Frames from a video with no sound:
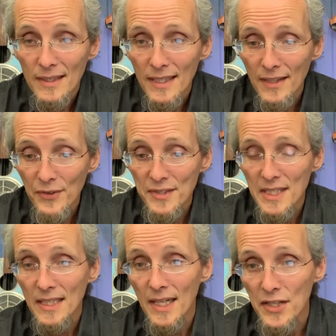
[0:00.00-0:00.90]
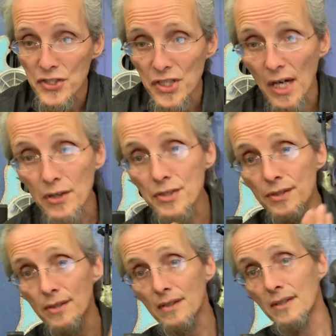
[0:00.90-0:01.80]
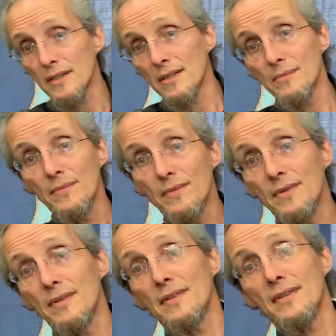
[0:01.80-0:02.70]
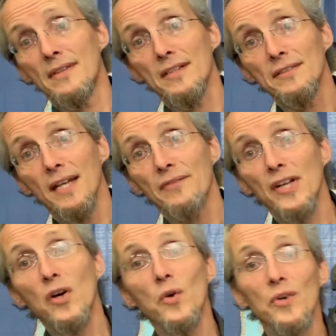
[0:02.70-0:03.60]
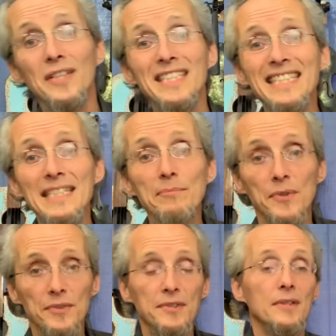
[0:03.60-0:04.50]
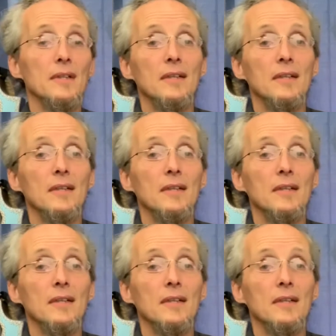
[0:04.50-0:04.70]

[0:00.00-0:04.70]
And if you see it on a chart, they'll have the chord symbols.